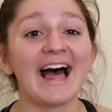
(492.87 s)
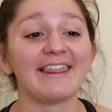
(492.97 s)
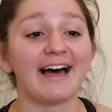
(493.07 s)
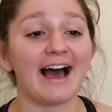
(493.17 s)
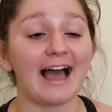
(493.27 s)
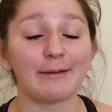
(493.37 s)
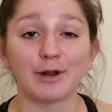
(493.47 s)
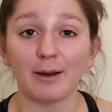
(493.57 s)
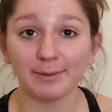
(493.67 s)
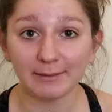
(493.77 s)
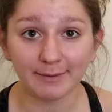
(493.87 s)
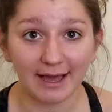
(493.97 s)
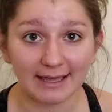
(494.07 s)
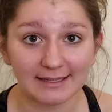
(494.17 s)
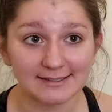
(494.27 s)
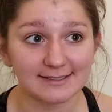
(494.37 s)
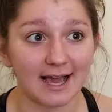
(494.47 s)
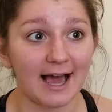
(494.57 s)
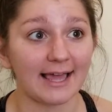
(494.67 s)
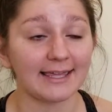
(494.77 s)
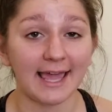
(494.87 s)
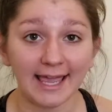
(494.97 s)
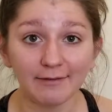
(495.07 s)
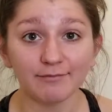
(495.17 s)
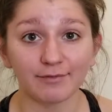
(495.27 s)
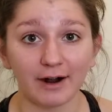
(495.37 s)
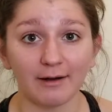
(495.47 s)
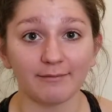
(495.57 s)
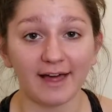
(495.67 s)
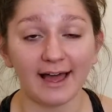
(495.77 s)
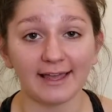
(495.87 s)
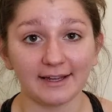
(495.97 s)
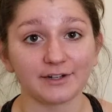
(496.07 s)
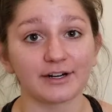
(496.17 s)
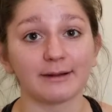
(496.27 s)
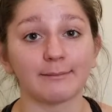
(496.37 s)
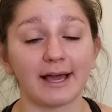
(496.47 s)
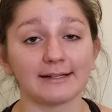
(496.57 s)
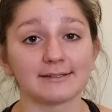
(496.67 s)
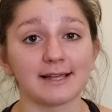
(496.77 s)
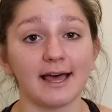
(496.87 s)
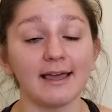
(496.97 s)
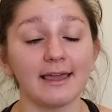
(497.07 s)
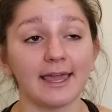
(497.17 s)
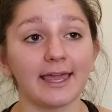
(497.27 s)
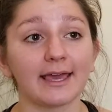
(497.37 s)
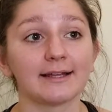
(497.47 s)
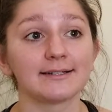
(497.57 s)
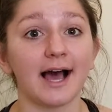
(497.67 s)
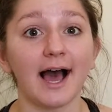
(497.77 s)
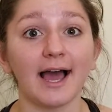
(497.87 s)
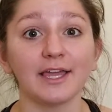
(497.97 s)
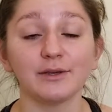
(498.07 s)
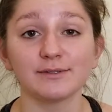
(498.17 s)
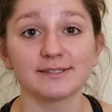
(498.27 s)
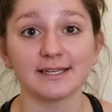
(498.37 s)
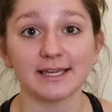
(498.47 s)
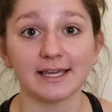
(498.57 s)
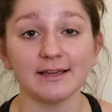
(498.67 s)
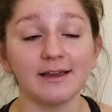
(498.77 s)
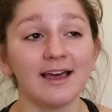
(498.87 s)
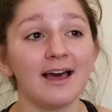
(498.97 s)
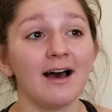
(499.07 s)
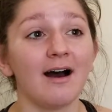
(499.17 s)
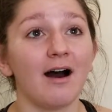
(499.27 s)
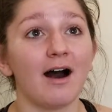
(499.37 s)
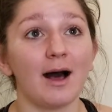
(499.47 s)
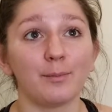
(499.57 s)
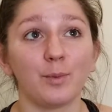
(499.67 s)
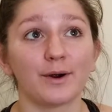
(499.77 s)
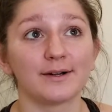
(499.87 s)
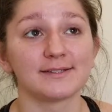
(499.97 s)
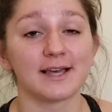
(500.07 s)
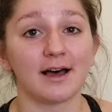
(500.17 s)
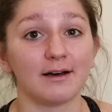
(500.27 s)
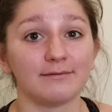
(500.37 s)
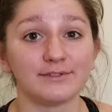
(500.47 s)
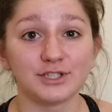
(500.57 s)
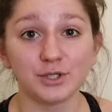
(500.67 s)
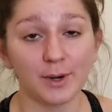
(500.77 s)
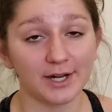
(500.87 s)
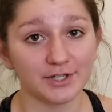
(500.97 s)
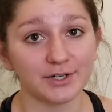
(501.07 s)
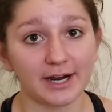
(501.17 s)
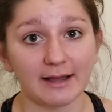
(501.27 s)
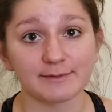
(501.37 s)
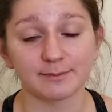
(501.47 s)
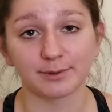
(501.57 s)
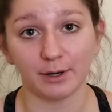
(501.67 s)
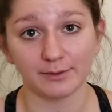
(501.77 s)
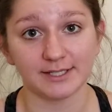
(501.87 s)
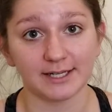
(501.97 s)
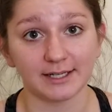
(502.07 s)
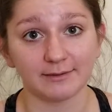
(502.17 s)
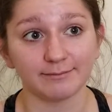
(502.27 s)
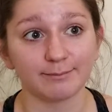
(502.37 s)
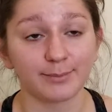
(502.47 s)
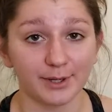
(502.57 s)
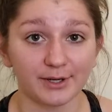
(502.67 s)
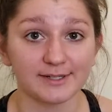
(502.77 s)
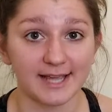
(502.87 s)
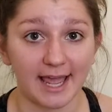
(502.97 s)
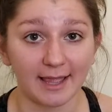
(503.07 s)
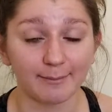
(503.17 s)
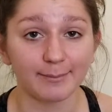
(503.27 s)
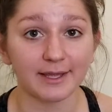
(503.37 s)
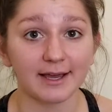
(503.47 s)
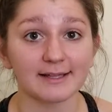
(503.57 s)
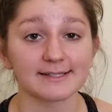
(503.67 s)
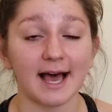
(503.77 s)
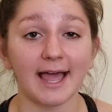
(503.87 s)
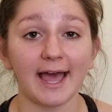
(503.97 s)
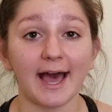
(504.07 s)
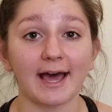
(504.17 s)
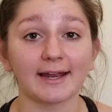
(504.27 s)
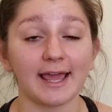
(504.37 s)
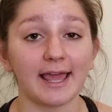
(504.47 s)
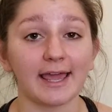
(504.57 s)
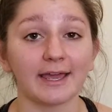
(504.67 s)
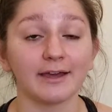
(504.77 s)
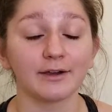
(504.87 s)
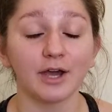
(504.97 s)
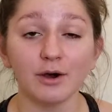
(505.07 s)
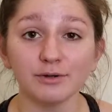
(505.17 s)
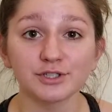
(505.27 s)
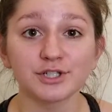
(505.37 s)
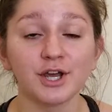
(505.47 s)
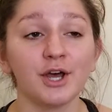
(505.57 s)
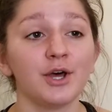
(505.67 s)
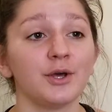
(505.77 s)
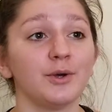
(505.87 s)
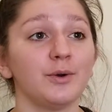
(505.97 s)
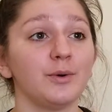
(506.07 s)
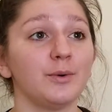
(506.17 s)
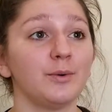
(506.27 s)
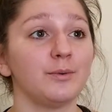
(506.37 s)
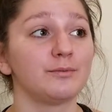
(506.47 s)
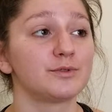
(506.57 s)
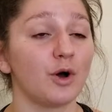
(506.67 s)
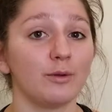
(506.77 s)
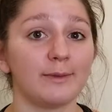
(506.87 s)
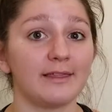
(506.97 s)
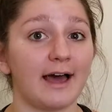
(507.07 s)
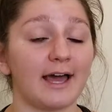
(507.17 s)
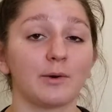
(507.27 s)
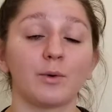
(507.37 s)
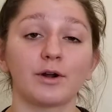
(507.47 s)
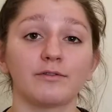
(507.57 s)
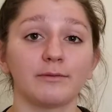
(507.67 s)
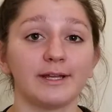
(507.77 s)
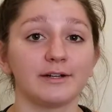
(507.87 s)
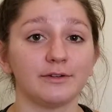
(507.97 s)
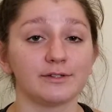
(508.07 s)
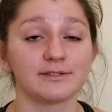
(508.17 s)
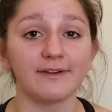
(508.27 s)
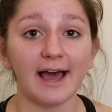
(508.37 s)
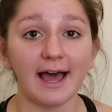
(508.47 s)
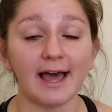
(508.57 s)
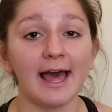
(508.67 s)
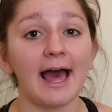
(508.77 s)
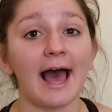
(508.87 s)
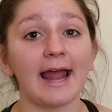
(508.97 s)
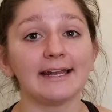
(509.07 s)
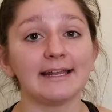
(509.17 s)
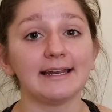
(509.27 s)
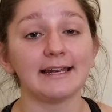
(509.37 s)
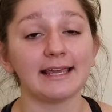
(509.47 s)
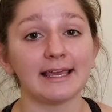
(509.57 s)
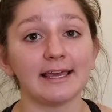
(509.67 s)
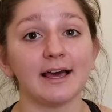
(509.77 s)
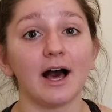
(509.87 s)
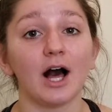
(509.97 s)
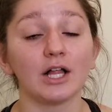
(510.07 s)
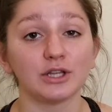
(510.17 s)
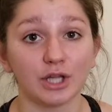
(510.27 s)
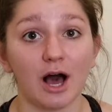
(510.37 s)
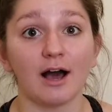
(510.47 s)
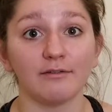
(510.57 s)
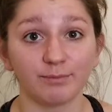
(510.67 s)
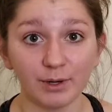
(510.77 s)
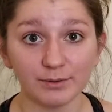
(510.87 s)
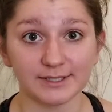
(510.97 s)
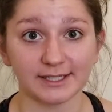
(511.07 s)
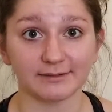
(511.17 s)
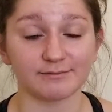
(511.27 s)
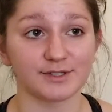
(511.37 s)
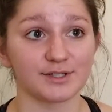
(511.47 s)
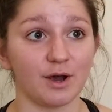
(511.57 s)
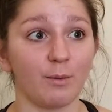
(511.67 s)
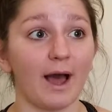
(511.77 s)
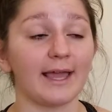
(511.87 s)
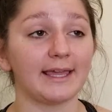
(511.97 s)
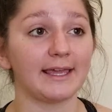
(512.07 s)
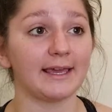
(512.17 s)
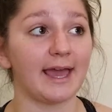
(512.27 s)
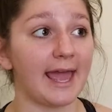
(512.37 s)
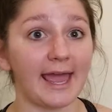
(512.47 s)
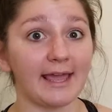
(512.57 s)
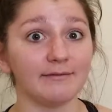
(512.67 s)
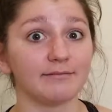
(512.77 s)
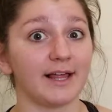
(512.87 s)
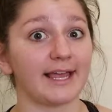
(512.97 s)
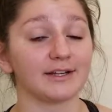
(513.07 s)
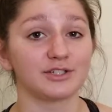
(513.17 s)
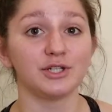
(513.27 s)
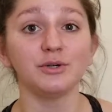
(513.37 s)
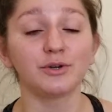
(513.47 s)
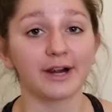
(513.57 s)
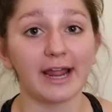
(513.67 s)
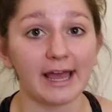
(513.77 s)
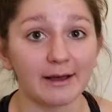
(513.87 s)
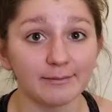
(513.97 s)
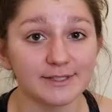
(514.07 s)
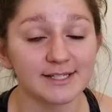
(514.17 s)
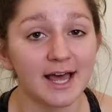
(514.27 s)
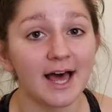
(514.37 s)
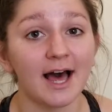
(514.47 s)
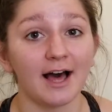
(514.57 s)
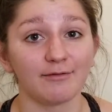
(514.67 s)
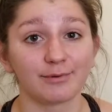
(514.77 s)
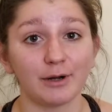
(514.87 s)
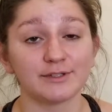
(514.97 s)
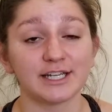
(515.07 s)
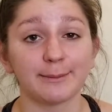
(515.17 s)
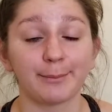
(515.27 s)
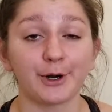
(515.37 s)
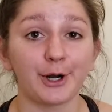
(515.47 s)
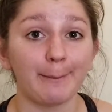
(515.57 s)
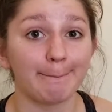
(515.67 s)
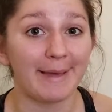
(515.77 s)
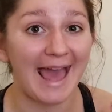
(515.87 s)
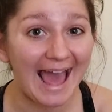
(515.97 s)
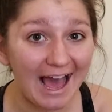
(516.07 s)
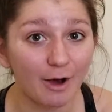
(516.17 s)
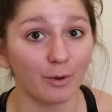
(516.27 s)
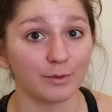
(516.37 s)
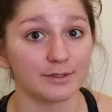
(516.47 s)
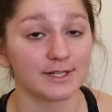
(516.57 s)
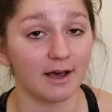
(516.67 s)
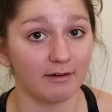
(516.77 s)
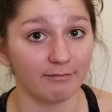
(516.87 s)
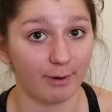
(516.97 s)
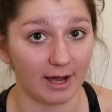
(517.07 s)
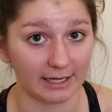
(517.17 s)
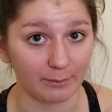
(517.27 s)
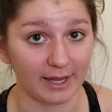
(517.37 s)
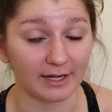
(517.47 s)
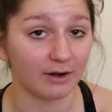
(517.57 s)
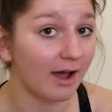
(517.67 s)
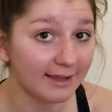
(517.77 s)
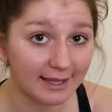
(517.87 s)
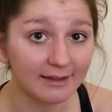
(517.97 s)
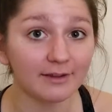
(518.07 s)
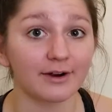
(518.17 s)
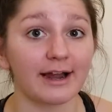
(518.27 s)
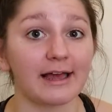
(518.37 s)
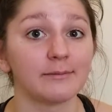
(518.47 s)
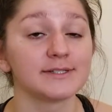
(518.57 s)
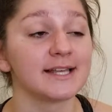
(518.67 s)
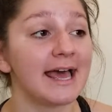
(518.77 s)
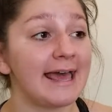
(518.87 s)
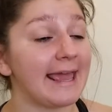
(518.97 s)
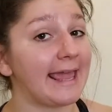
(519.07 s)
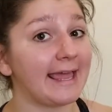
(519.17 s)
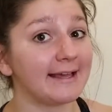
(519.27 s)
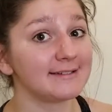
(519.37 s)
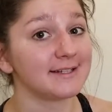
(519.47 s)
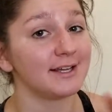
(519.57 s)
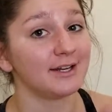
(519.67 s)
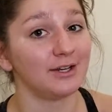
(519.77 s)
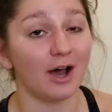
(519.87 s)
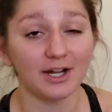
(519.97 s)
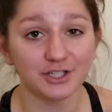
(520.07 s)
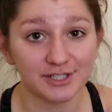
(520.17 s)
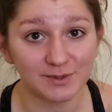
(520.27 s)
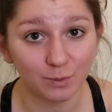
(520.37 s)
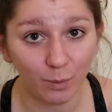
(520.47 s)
that I am not being biased. I came from that ignorant mindset, and I used to eat upwards of 200 grams of protein per day because I had a coach who told me that in order for me to lose fat, I needed to eat a lot of protein. So I ate like 2 grams of protein per pound of body weight, not kilograms, and not just